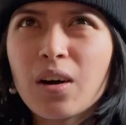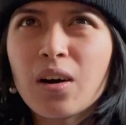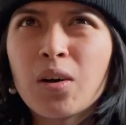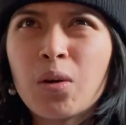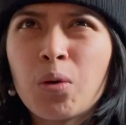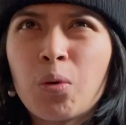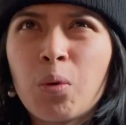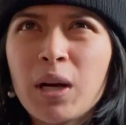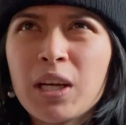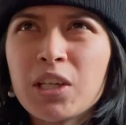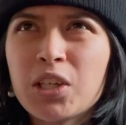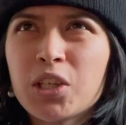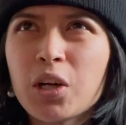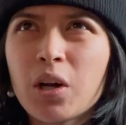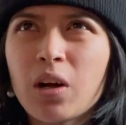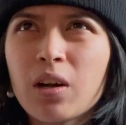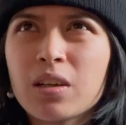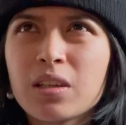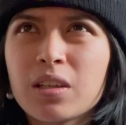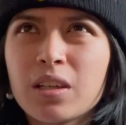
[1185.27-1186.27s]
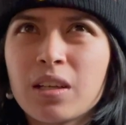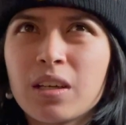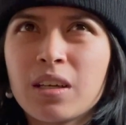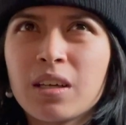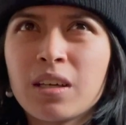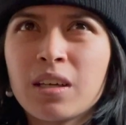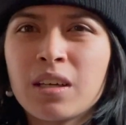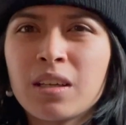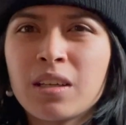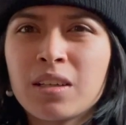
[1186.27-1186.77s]
white
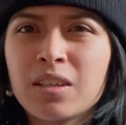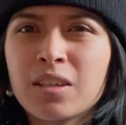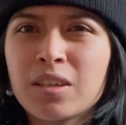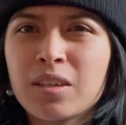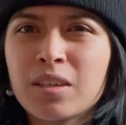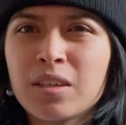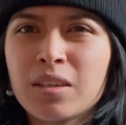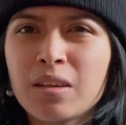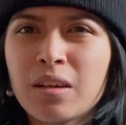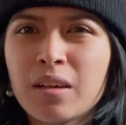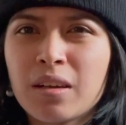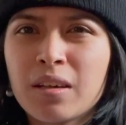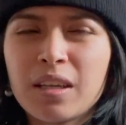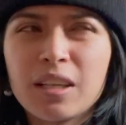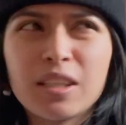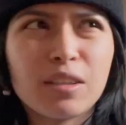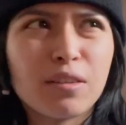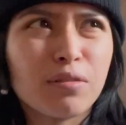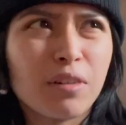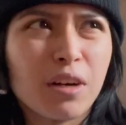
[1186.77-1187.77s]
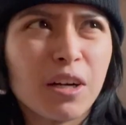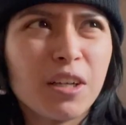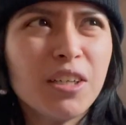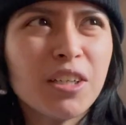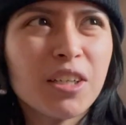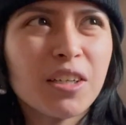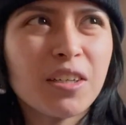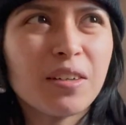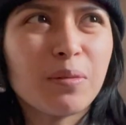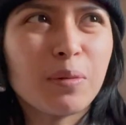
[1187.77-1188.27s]
chocolate, is it
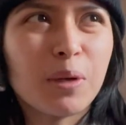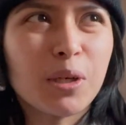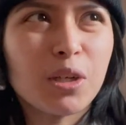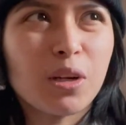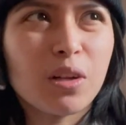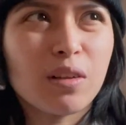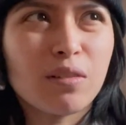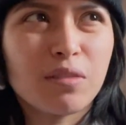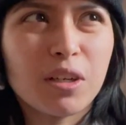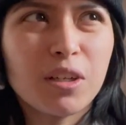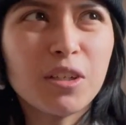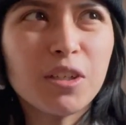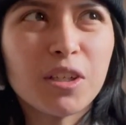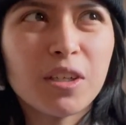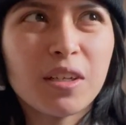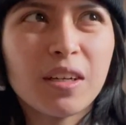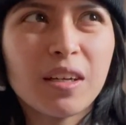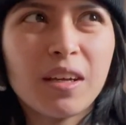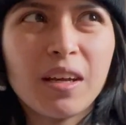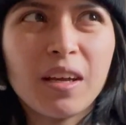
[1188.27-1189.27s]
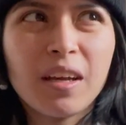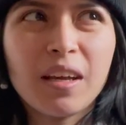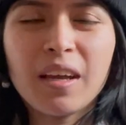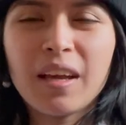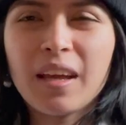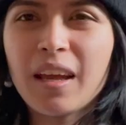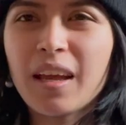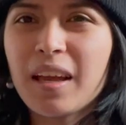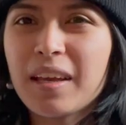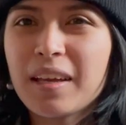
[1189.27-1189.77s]
fudge? White chocolate fudge?
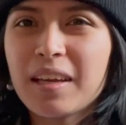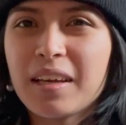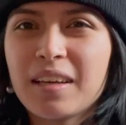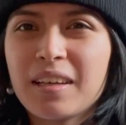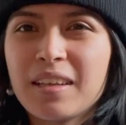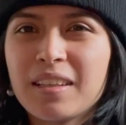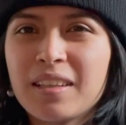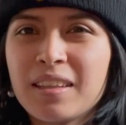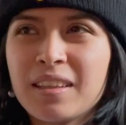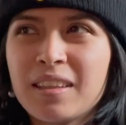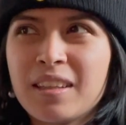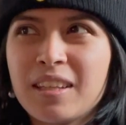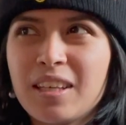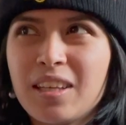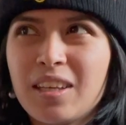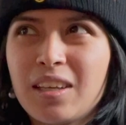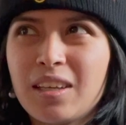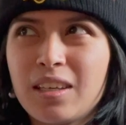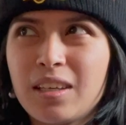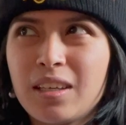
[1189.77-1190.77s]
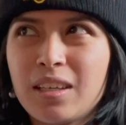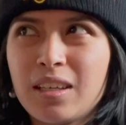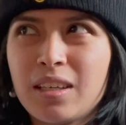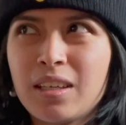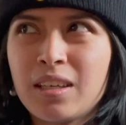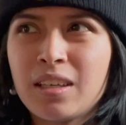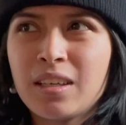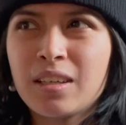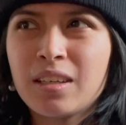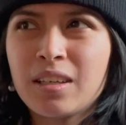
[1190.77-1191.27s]
And
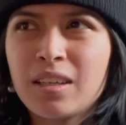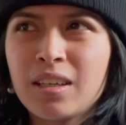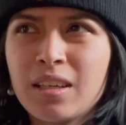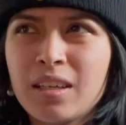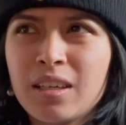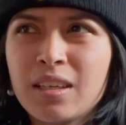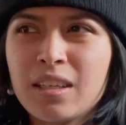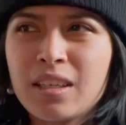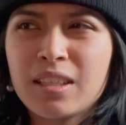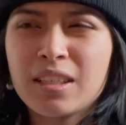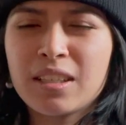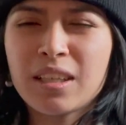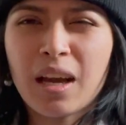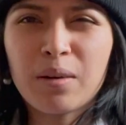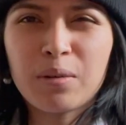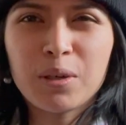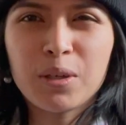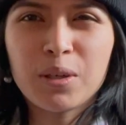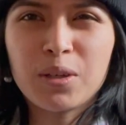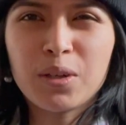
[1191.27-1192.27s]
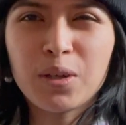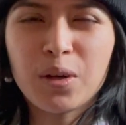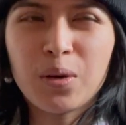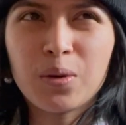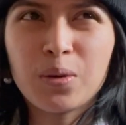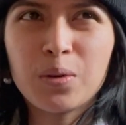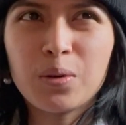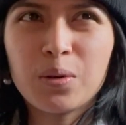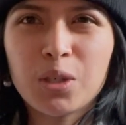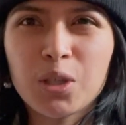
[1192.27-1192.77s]
the
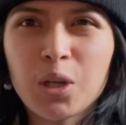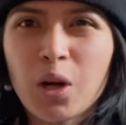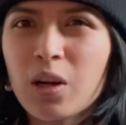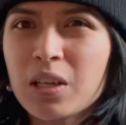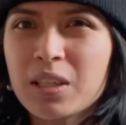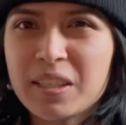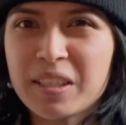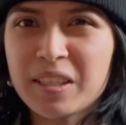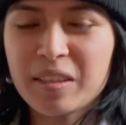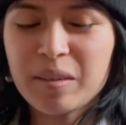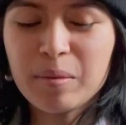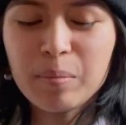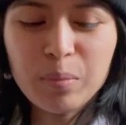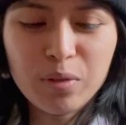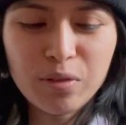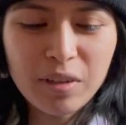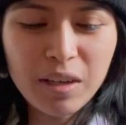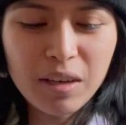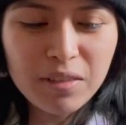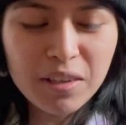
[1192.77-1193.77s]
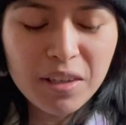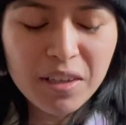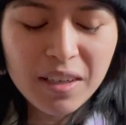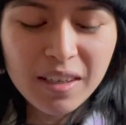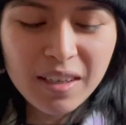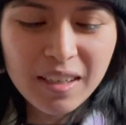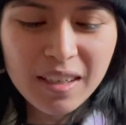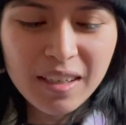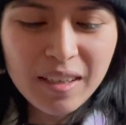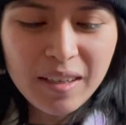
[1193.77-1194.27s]
sourdough chocolate chip flavor.
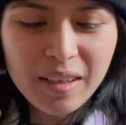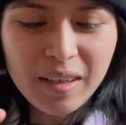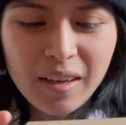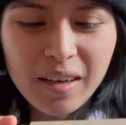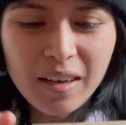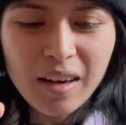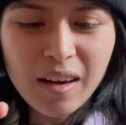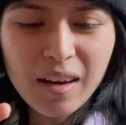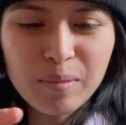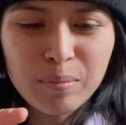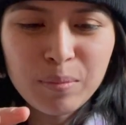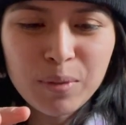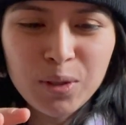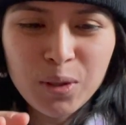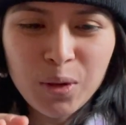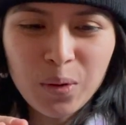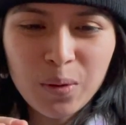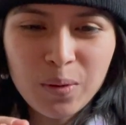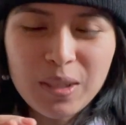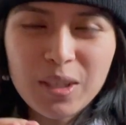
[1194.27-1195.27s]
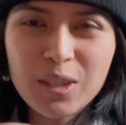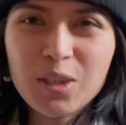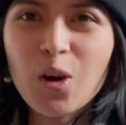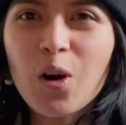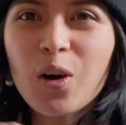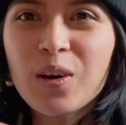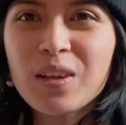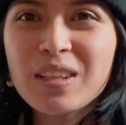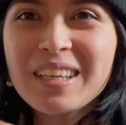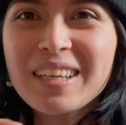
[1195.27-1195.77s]
So it's
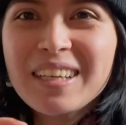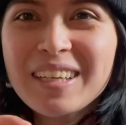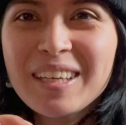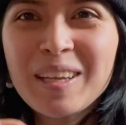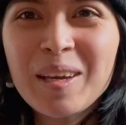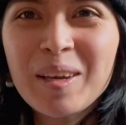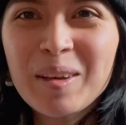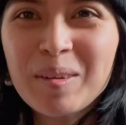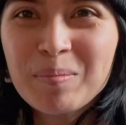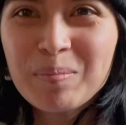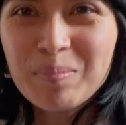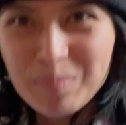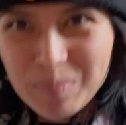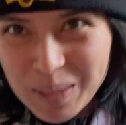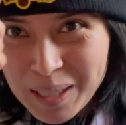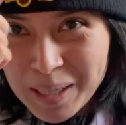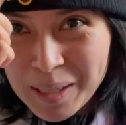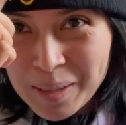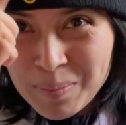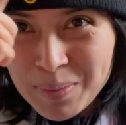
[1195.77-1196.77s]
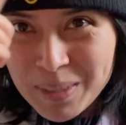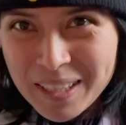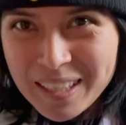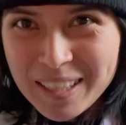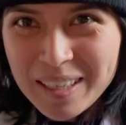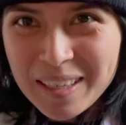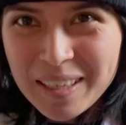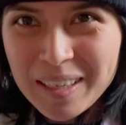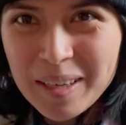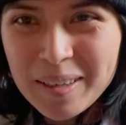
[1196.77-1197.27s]
called
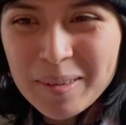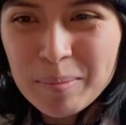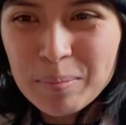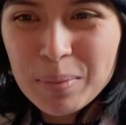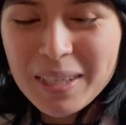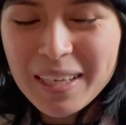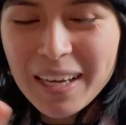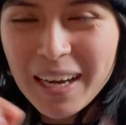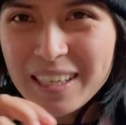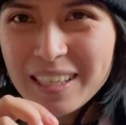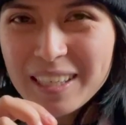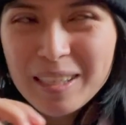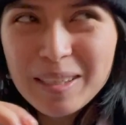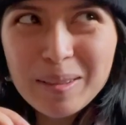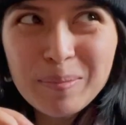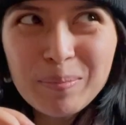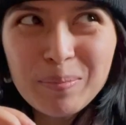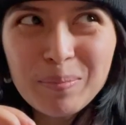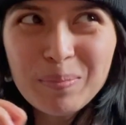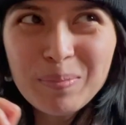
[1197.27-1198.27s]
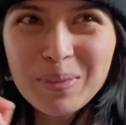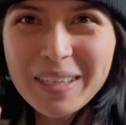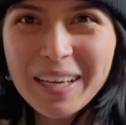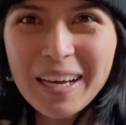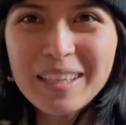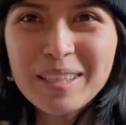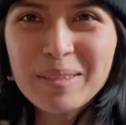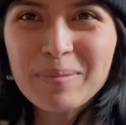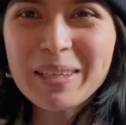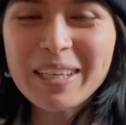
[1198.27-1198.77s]
Timbiebs,
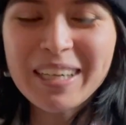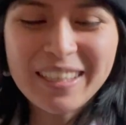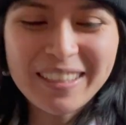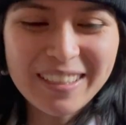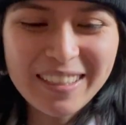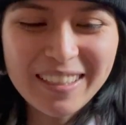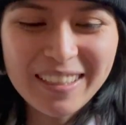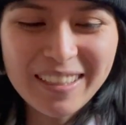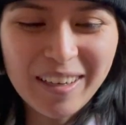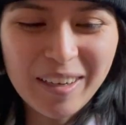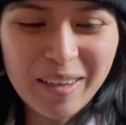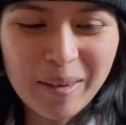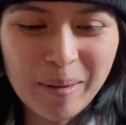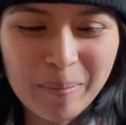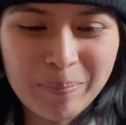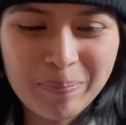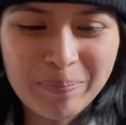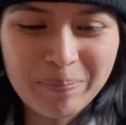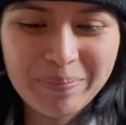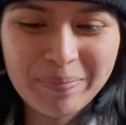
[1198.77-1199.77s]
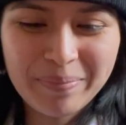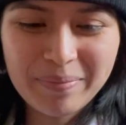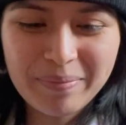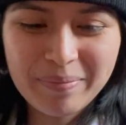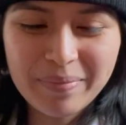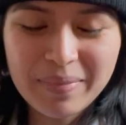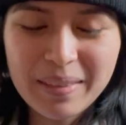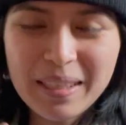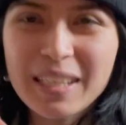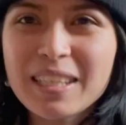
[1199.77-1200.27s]
B-I-E-B-S, because
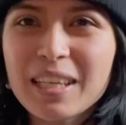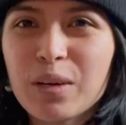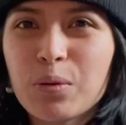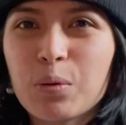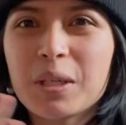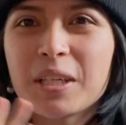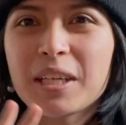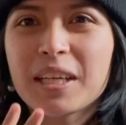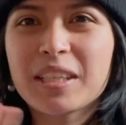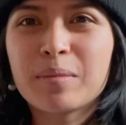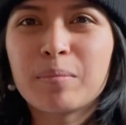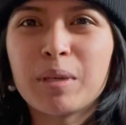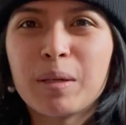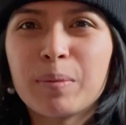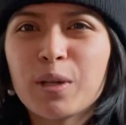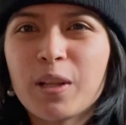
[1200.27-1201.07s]
it's like with Justin Bieber,